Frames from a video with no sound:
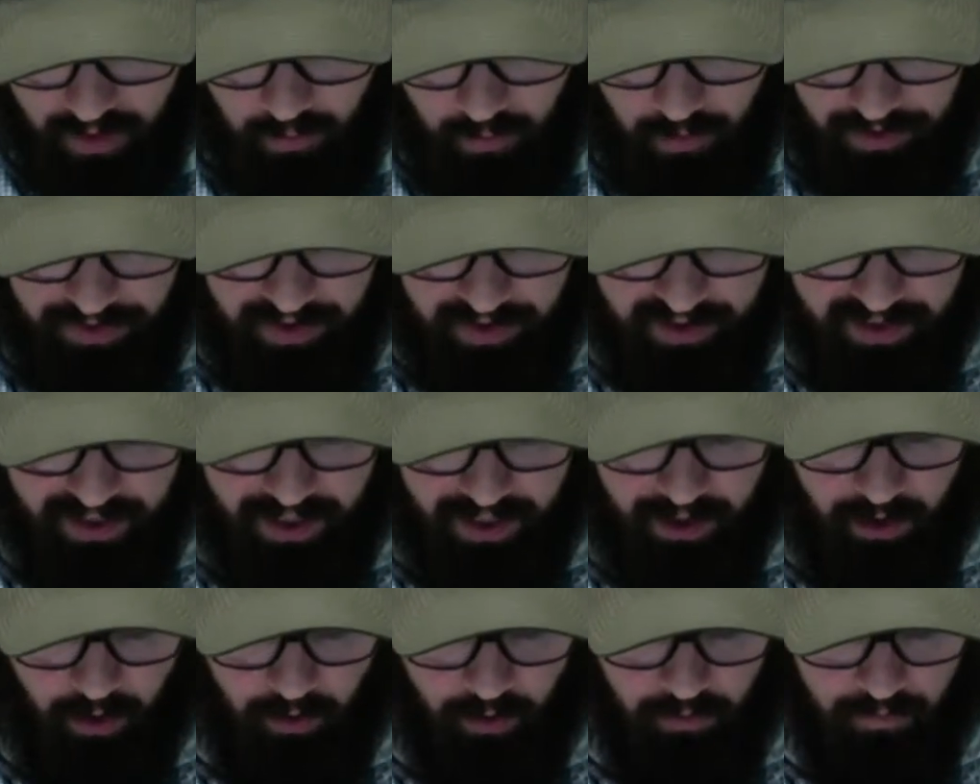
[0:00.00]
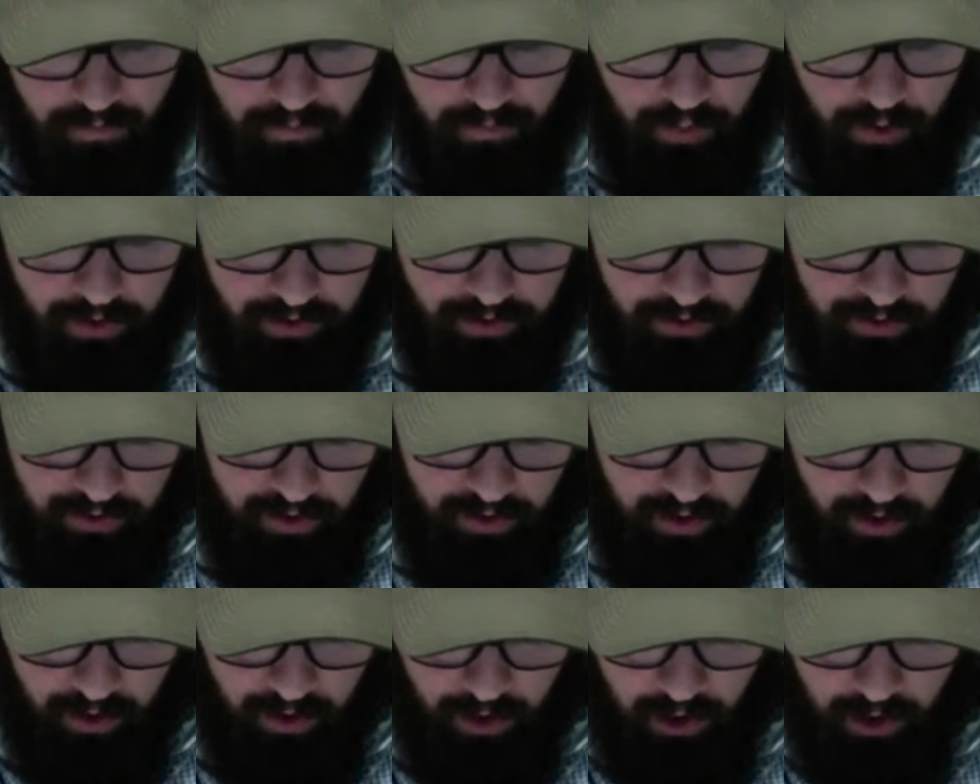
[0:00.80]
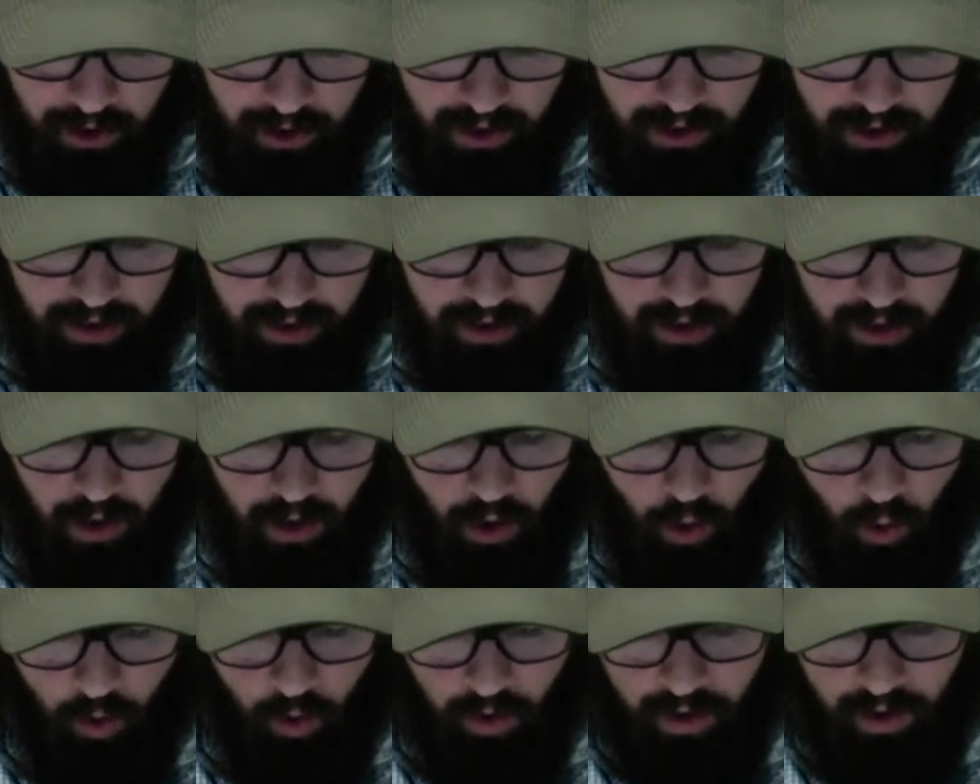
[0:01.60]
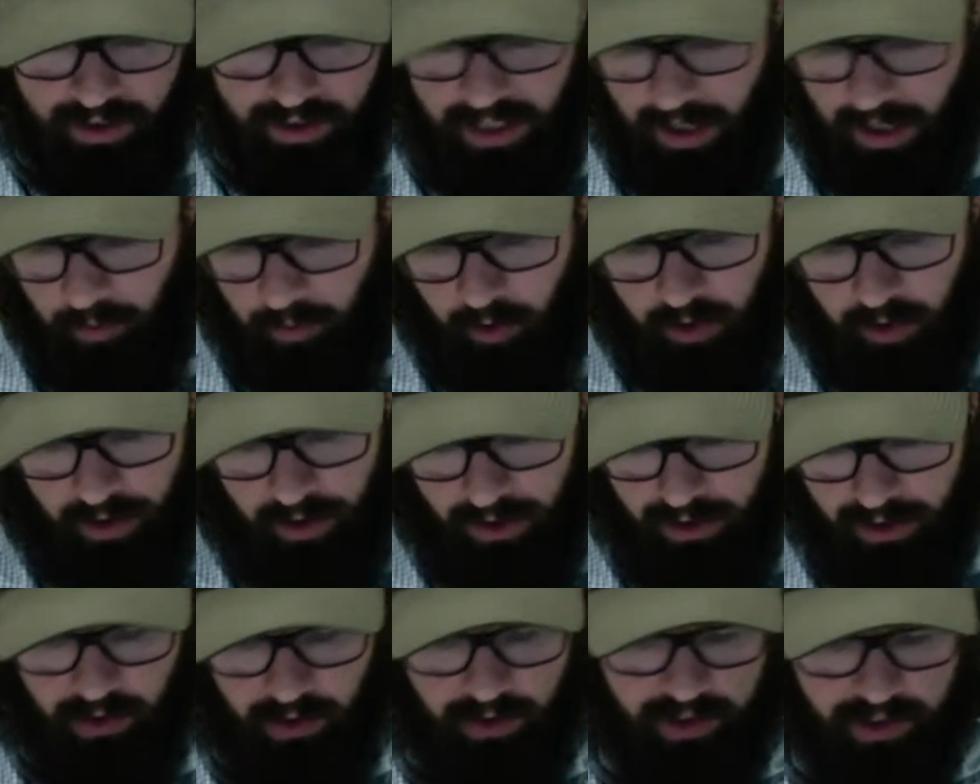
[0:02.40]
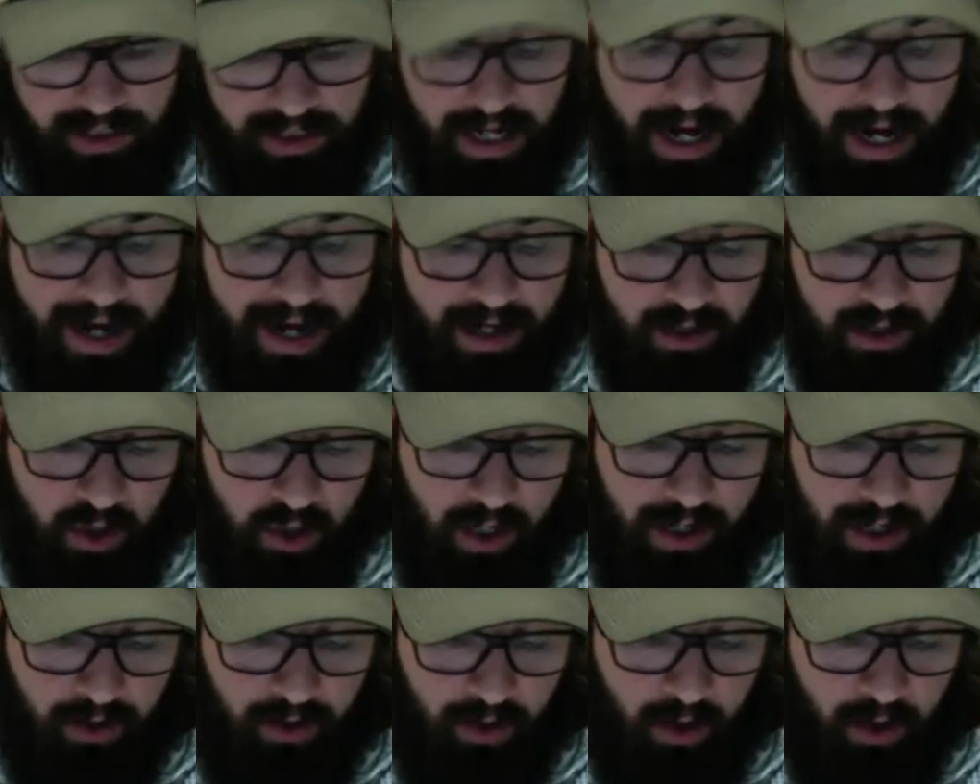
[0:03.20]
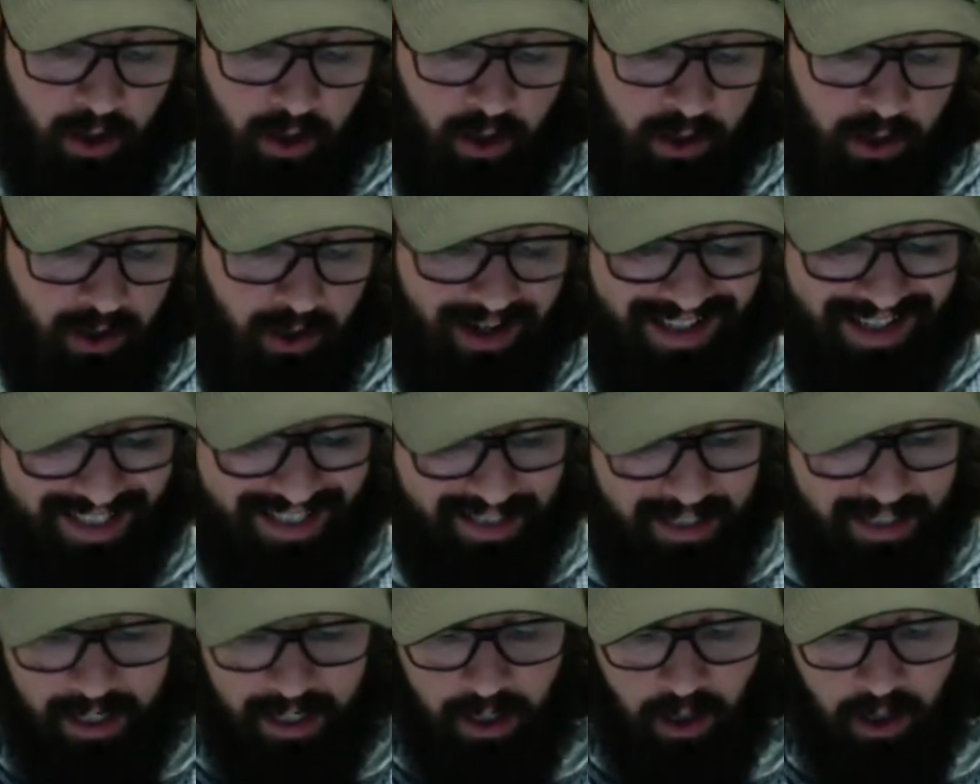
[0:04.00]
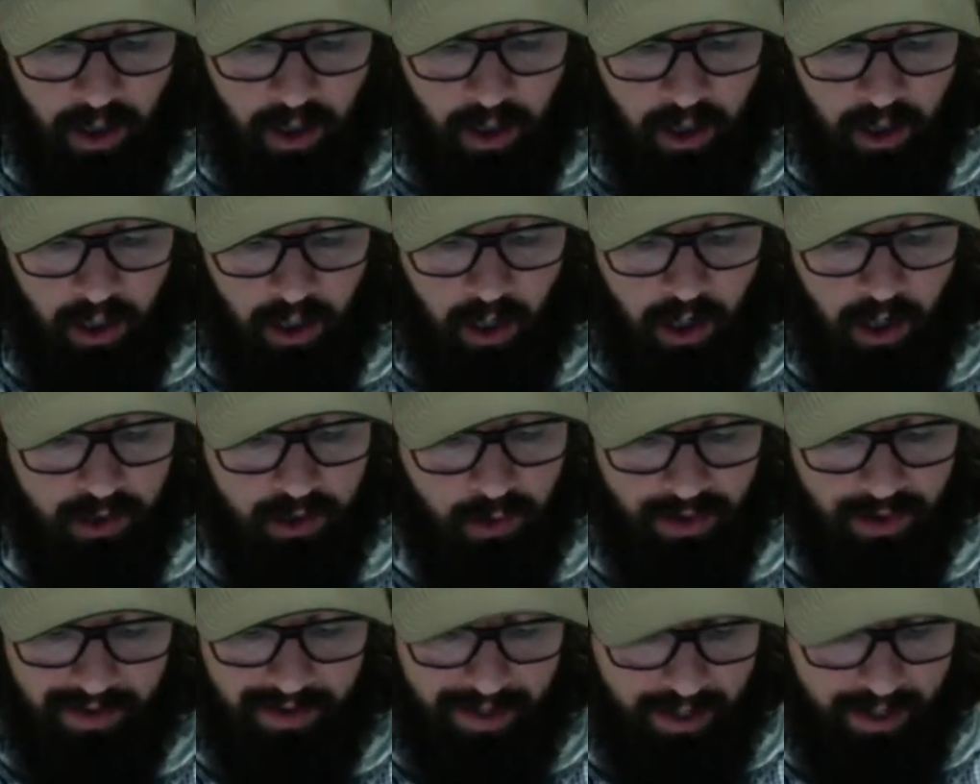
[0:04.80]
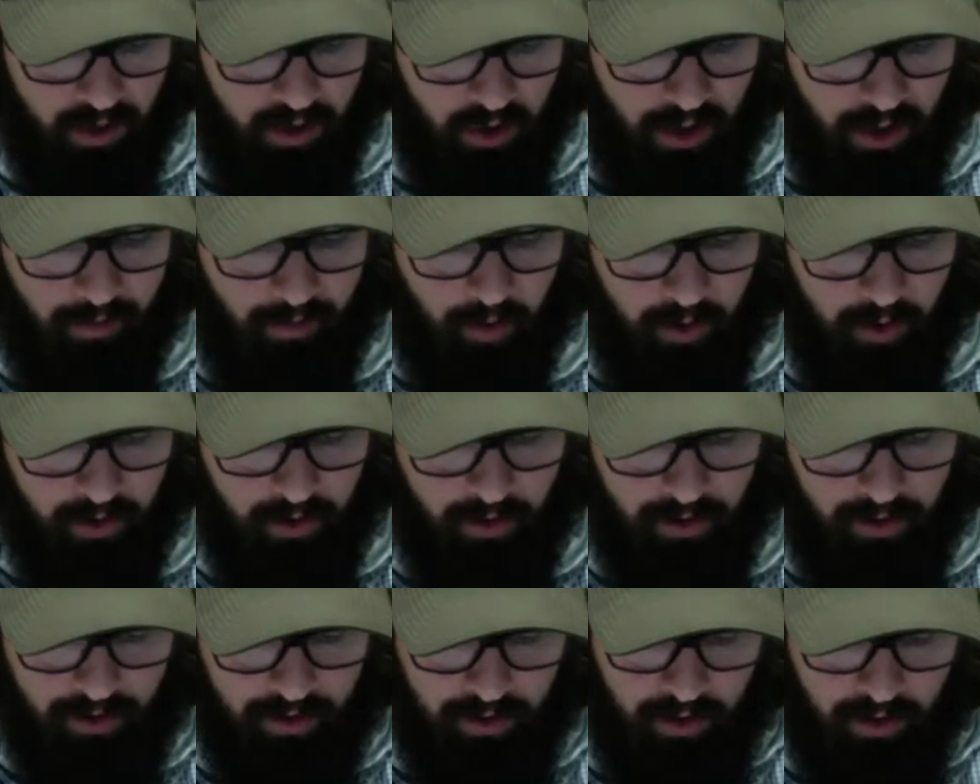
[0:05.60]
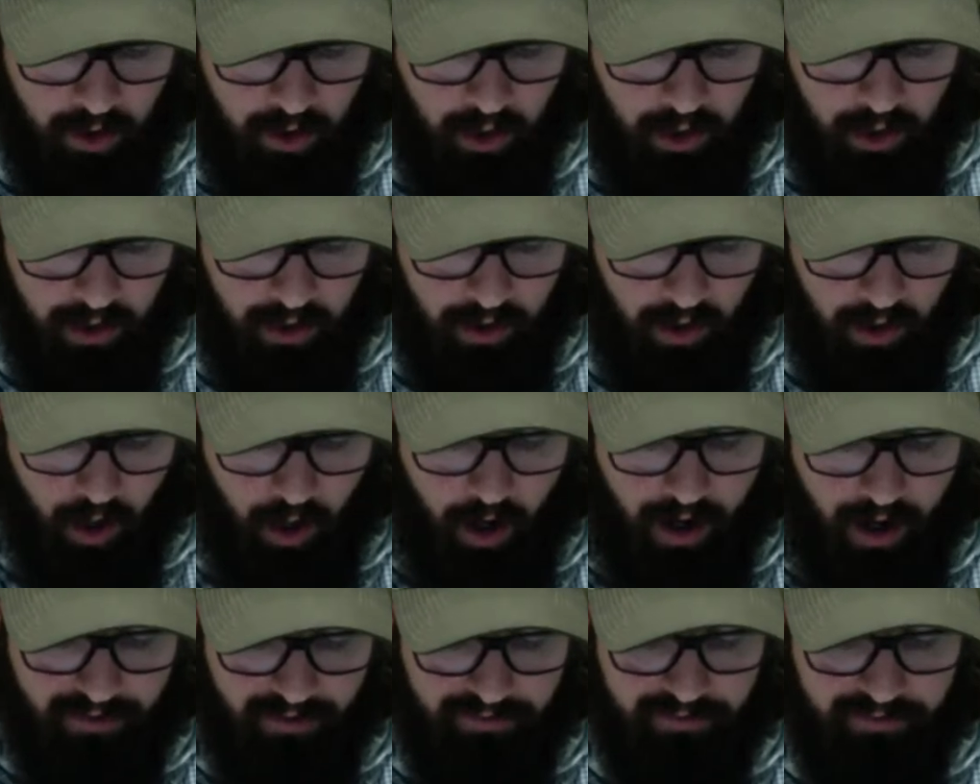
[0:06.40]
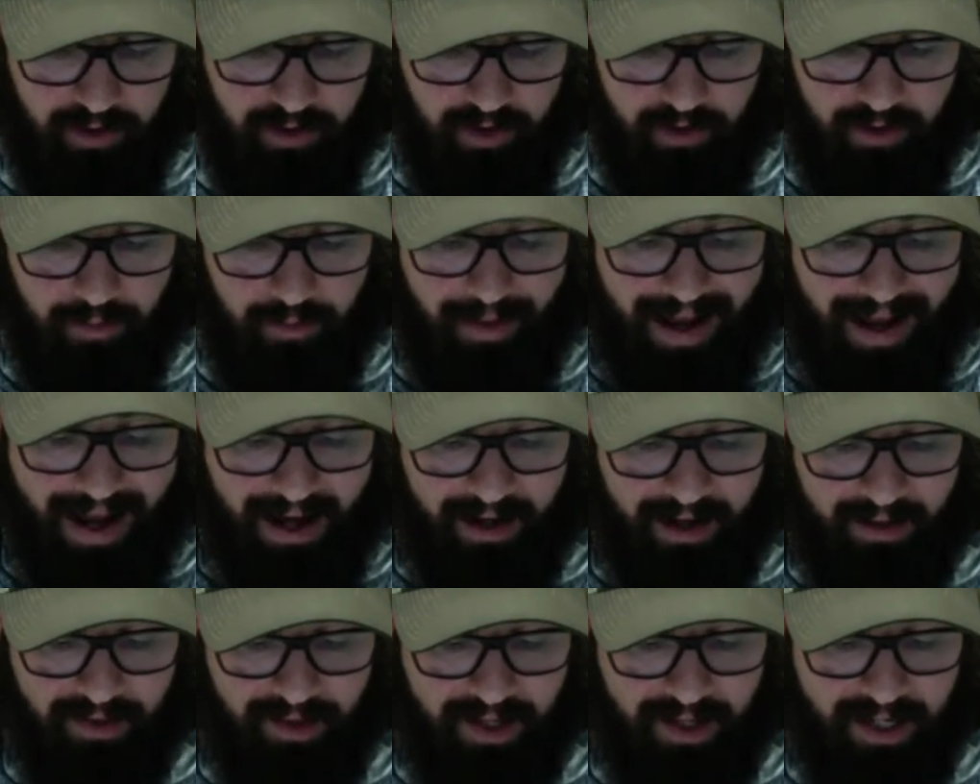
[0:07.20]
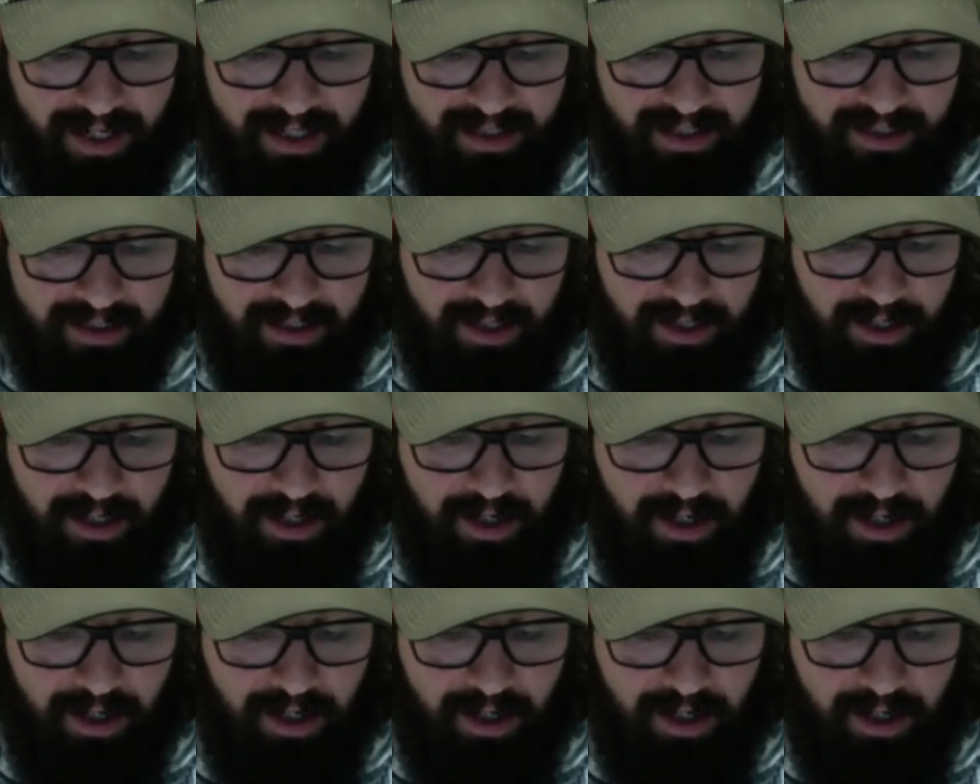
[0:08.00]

with the single hook, or a double hook. You can tie a trailer hook or a stinger hook onto it, like a treble hook off of the back of this.